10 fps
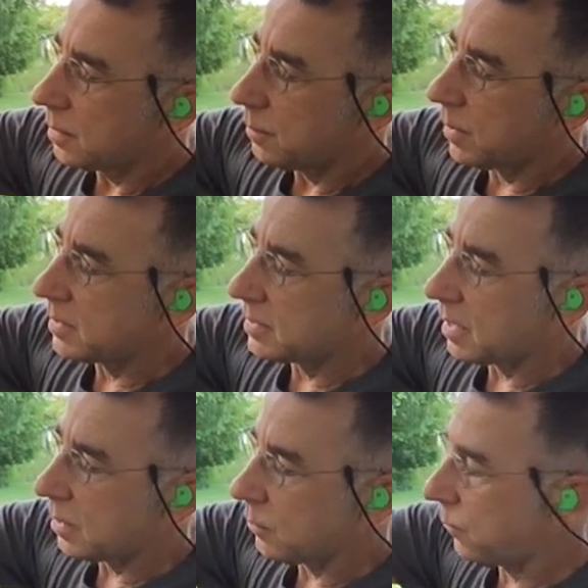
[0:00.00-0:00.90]

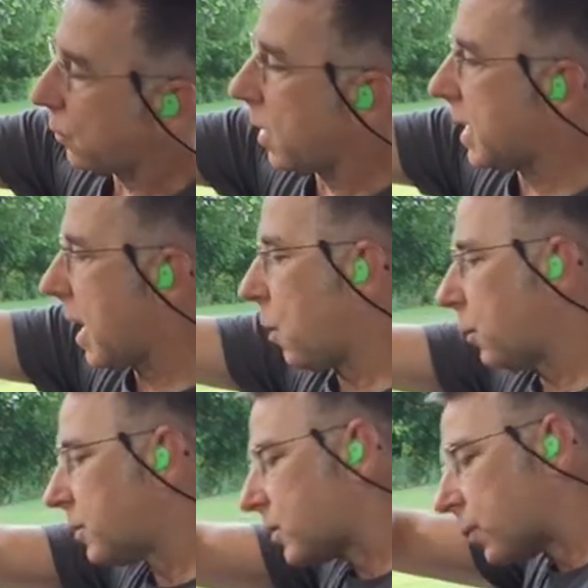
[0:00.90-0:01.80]
But for right now,
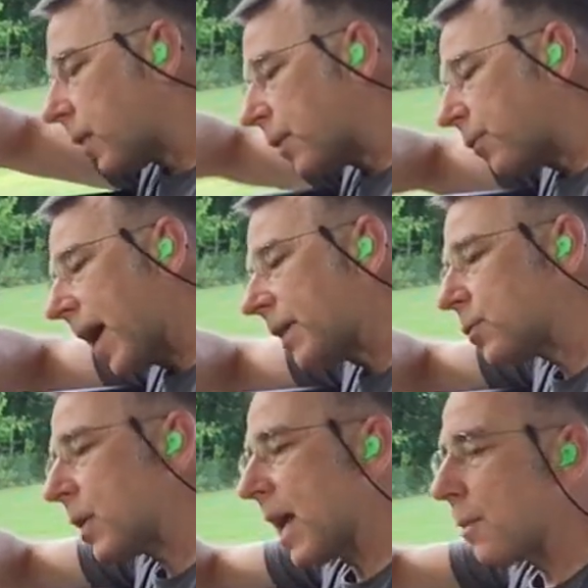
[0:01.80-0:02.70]
we'll just run the factory